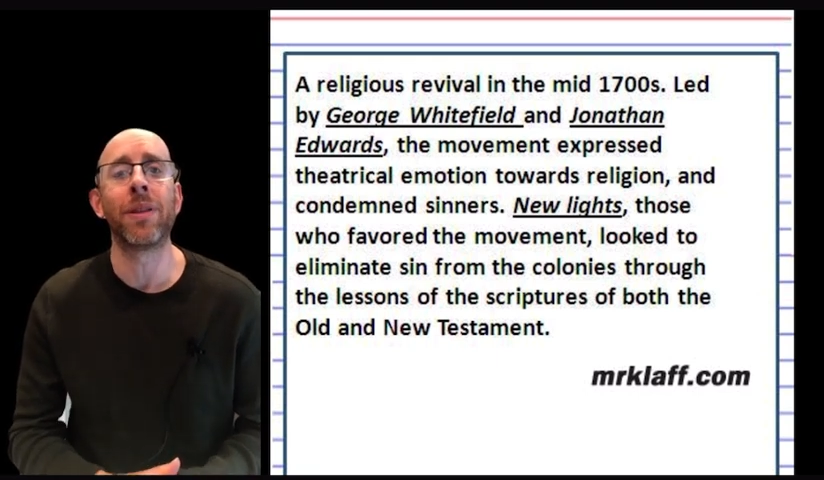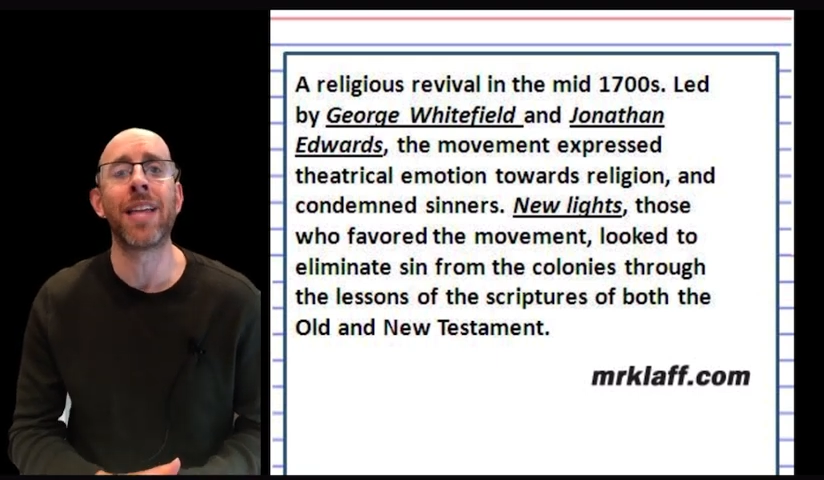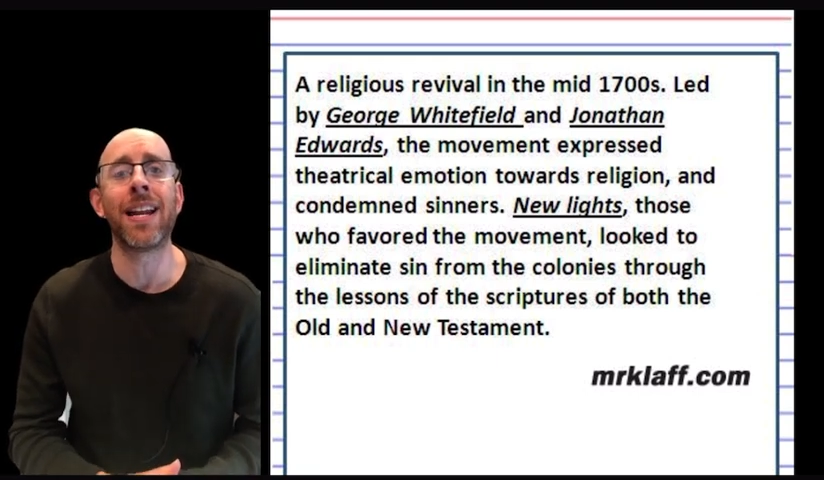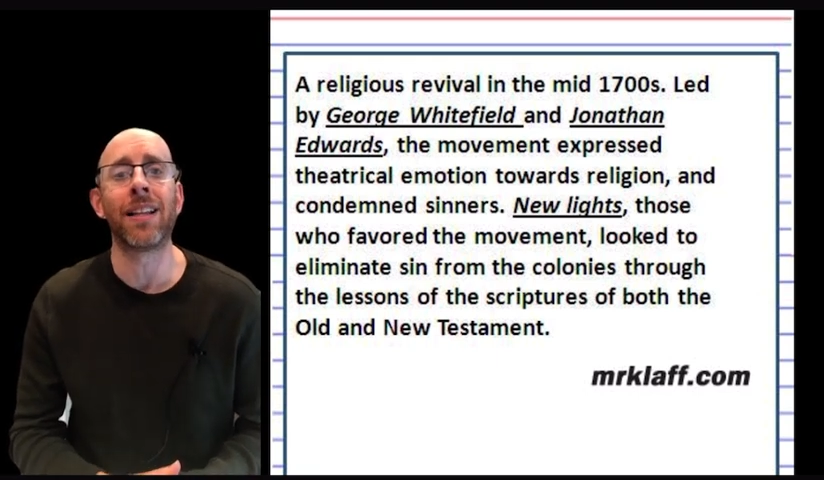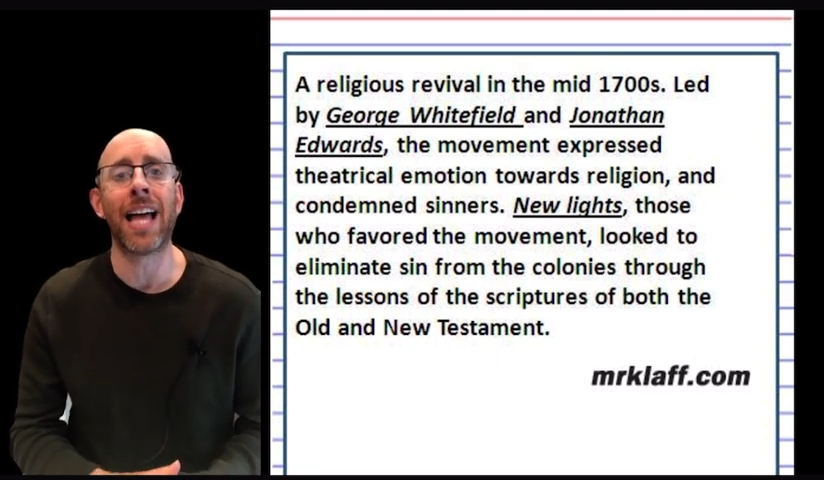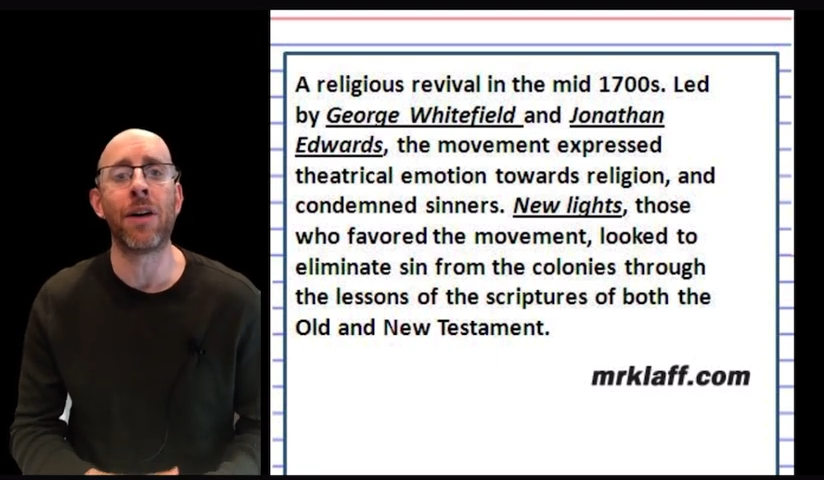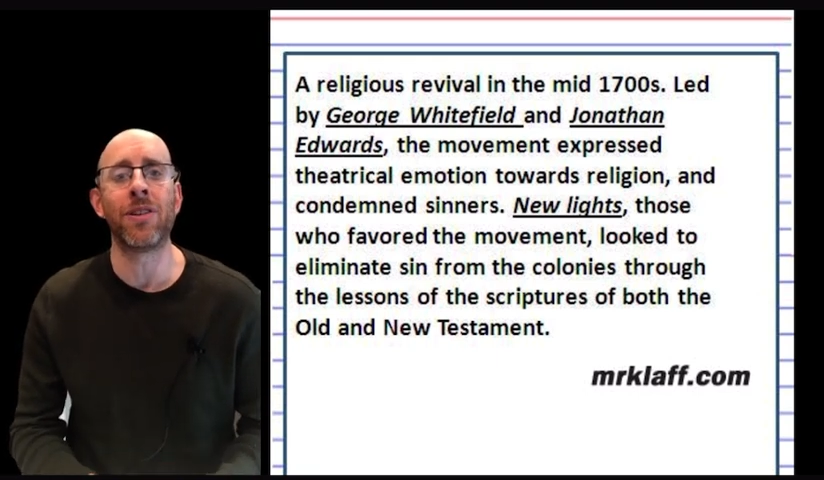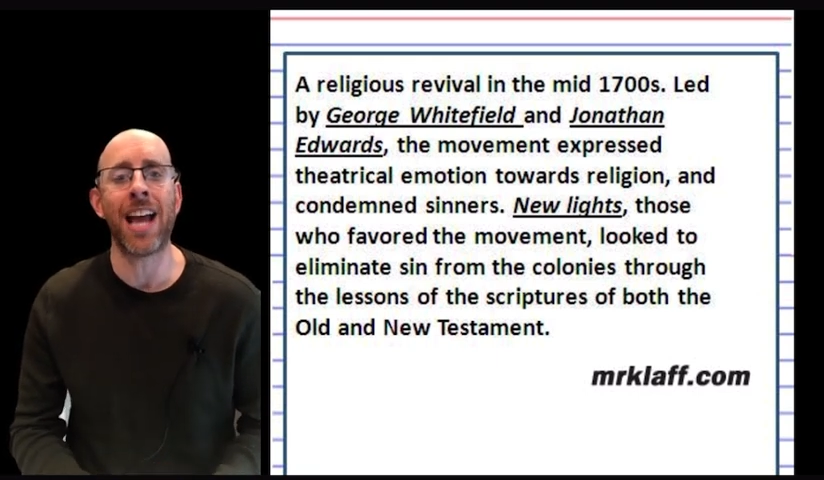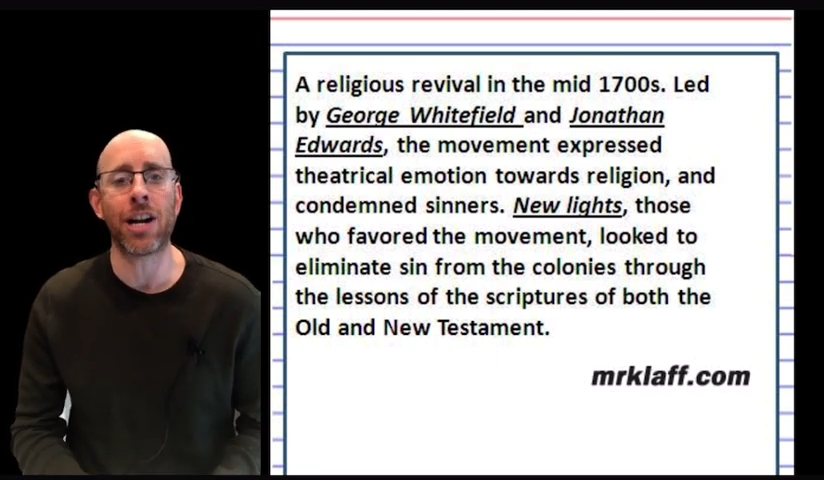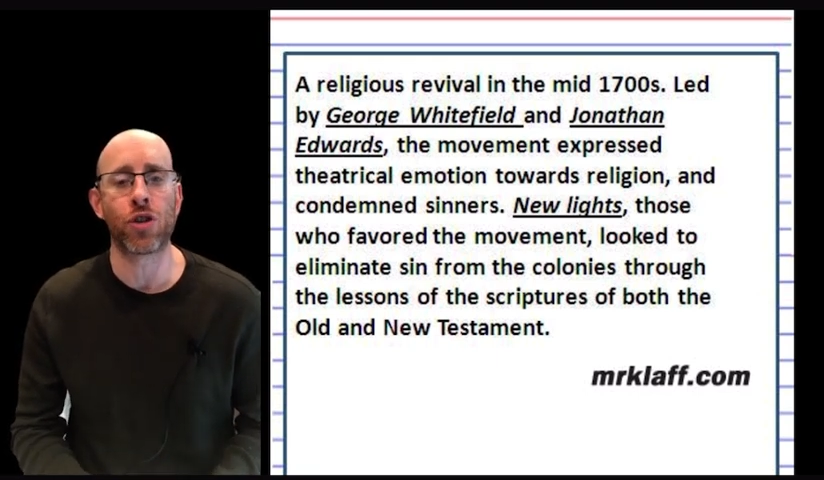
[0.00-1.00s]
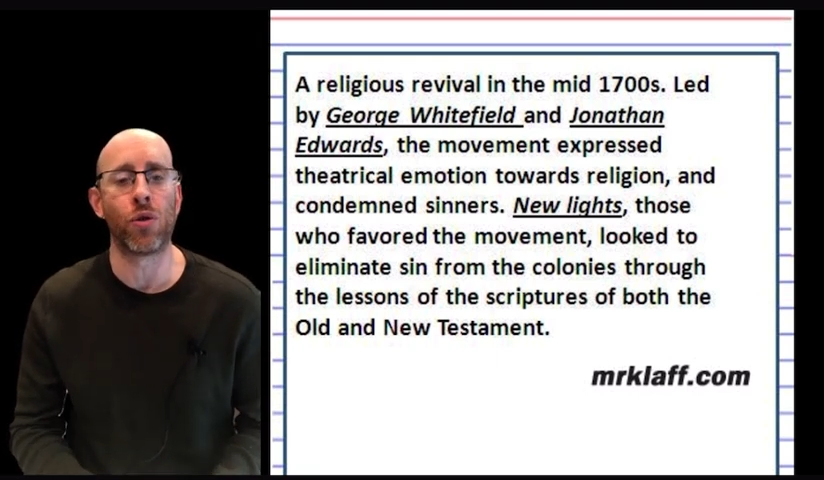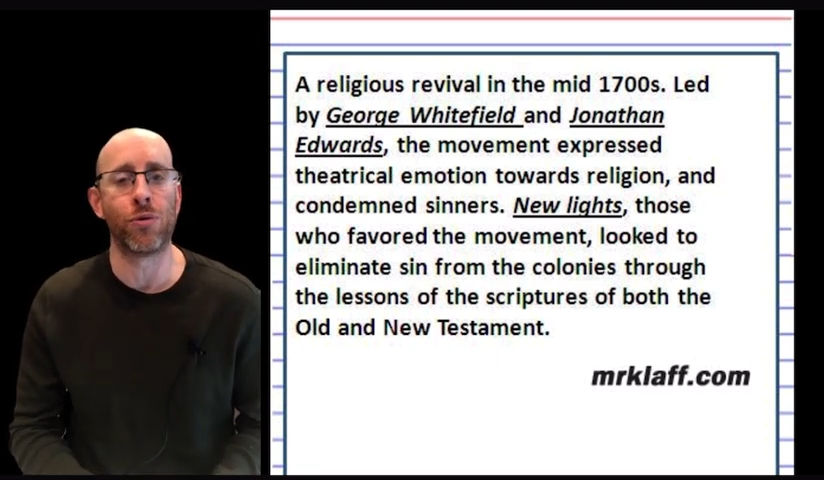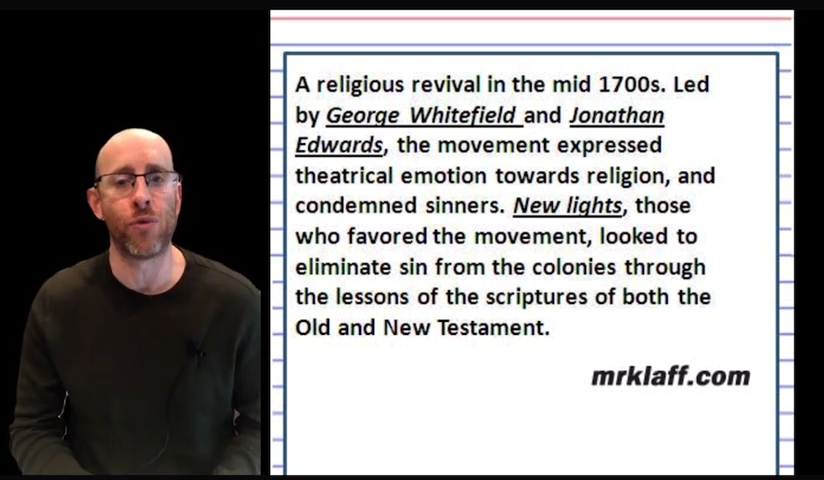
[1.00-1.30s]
but then allowed natural